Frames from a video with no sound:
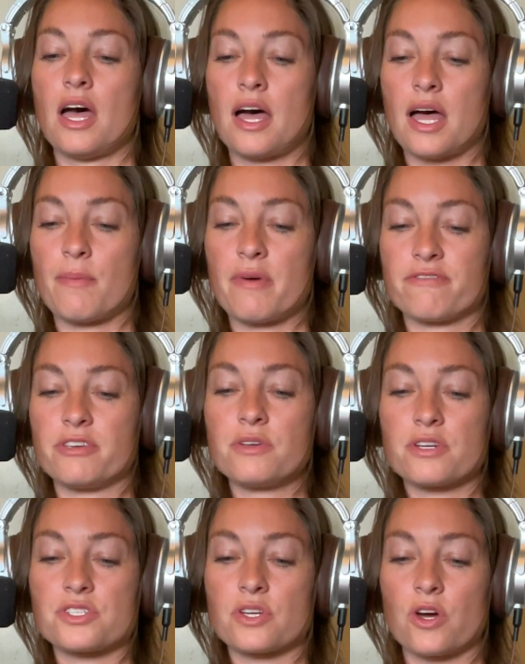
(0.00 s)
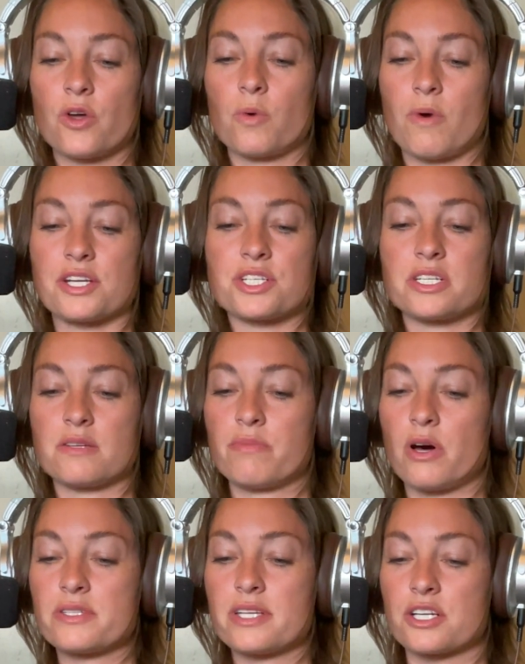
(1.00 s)
Um, a few years ago, the Washington
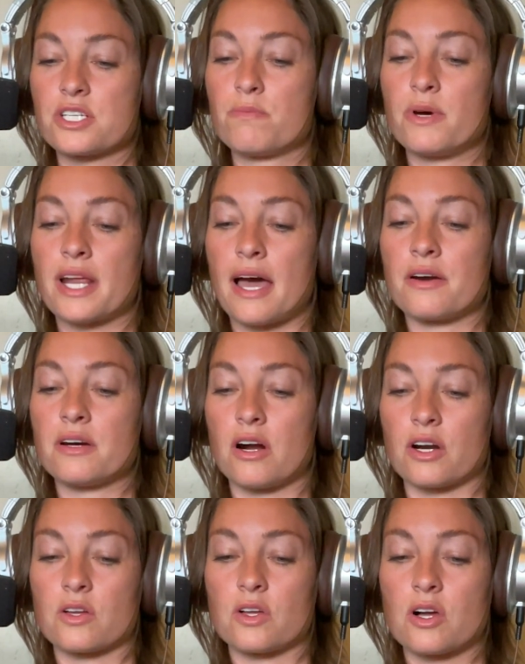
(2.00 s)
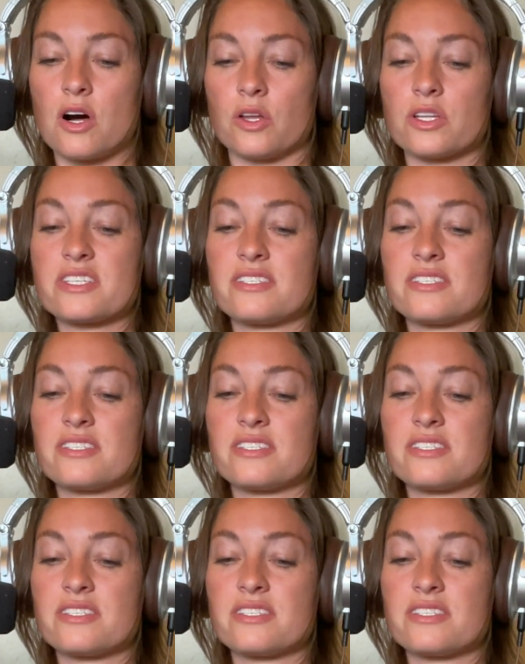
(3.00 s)
Post actually put out an article called